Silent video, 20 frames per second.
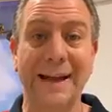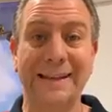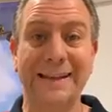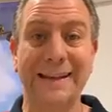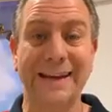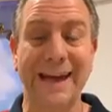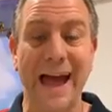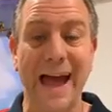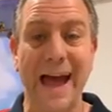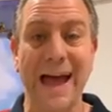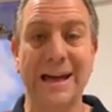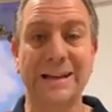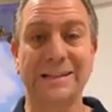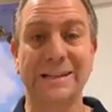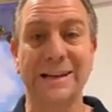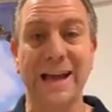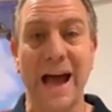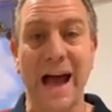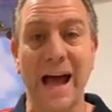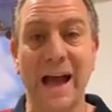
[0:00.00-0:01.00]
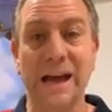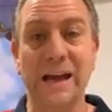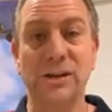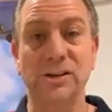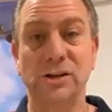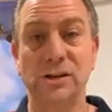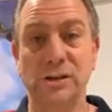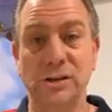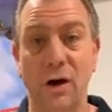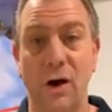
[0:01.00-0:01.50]
acting as an
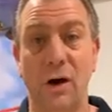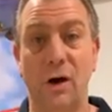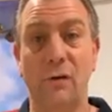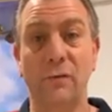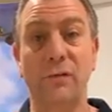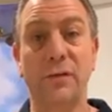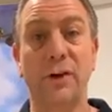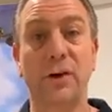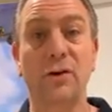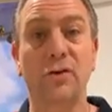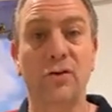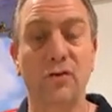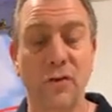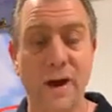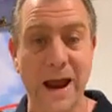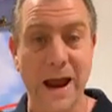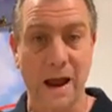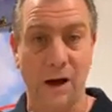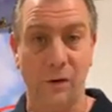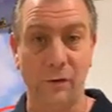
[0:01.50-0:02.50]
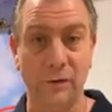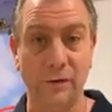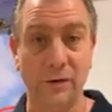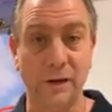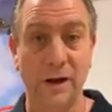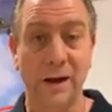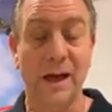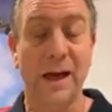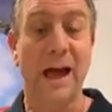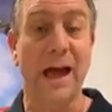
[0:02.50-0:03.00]
agent of the
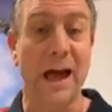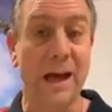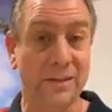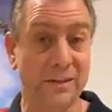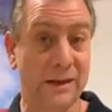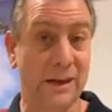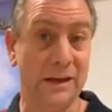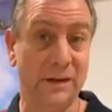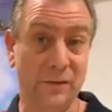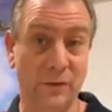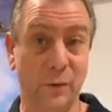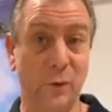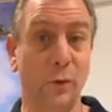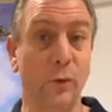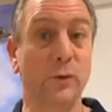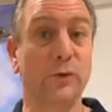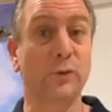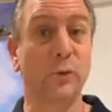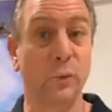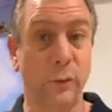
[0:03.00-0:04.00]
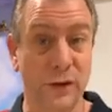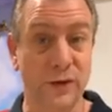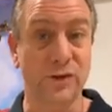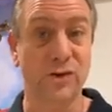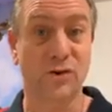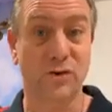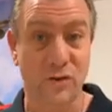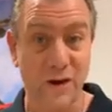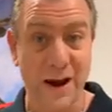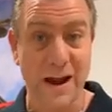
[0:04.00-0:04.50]
Crown, and then, of course,
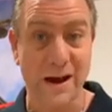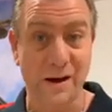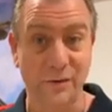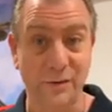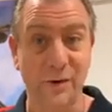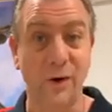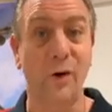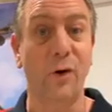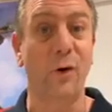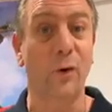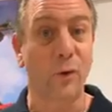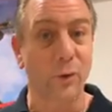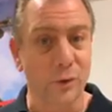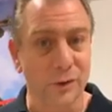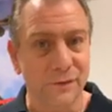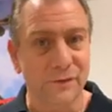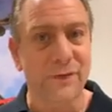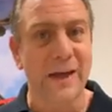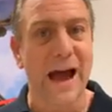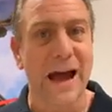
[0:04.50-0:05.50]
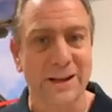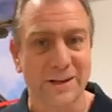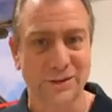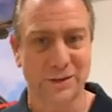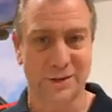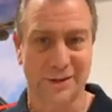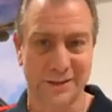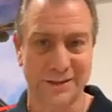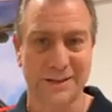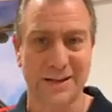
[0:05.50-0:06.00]
which Crown. All of that
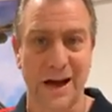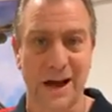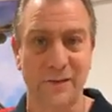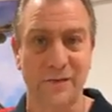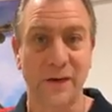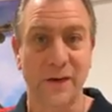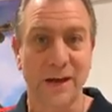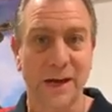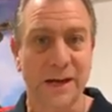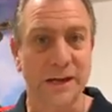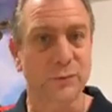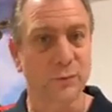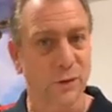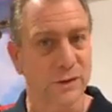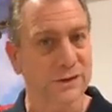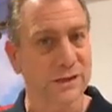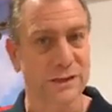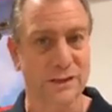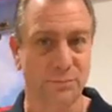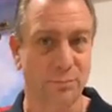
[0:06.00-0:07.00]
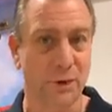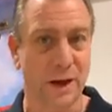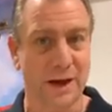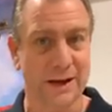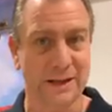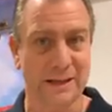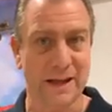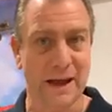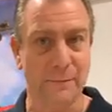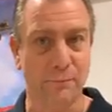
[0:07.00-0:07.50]
sort of stuff is what's
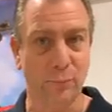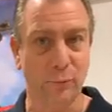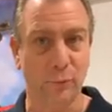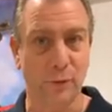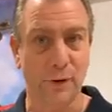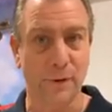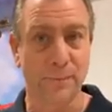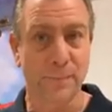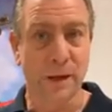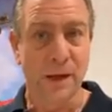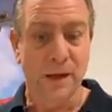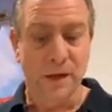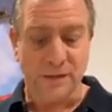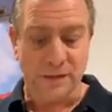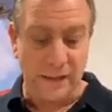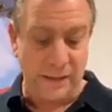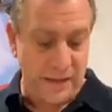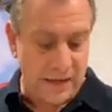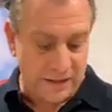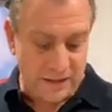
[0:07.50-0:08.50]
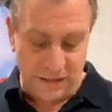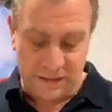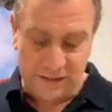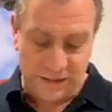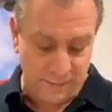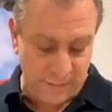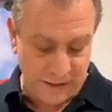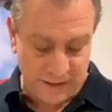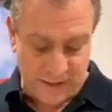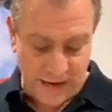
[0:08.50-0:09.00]
explained in that book. So there's
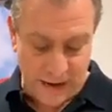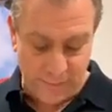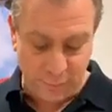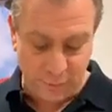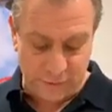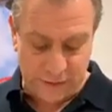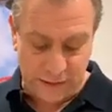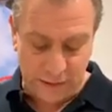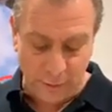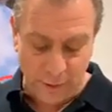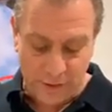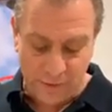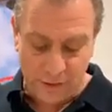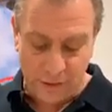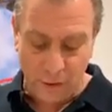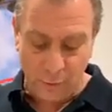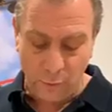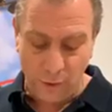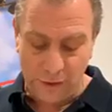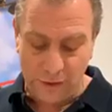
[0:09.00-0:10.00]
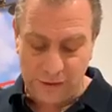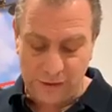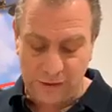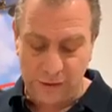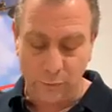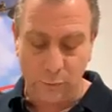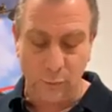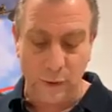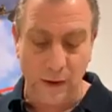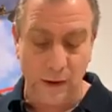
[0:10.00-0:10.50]
just some examples anyway that I wanted
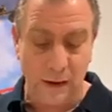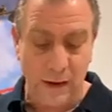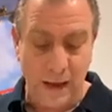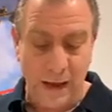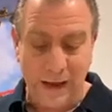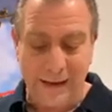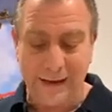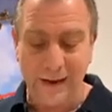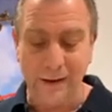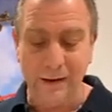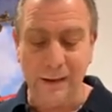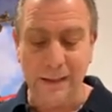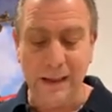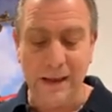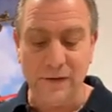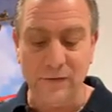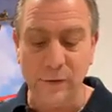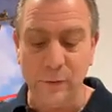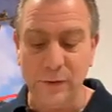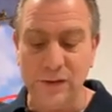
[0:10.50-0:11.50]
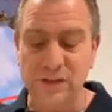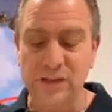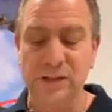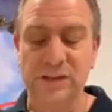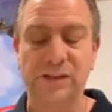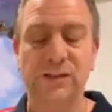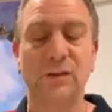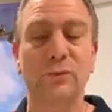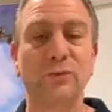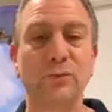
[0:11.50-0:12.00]
to leave you with,
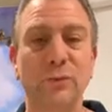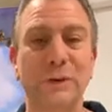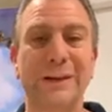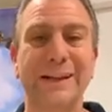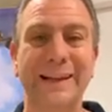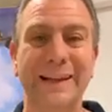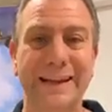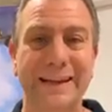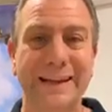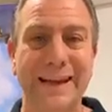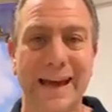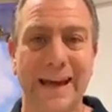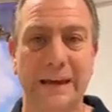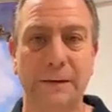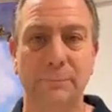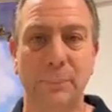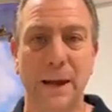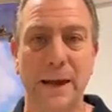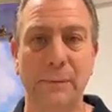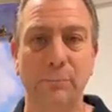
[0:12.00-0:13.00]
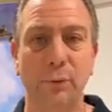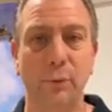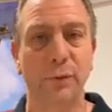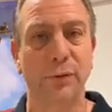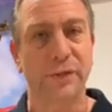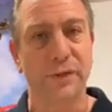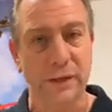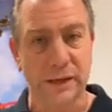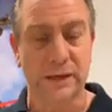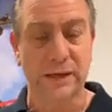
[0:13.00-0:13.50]
just to really get
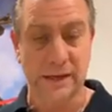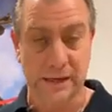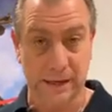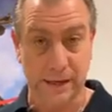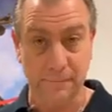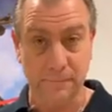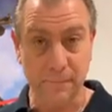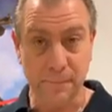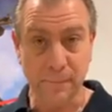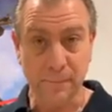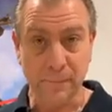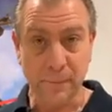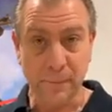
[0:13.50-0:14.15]
people thinking.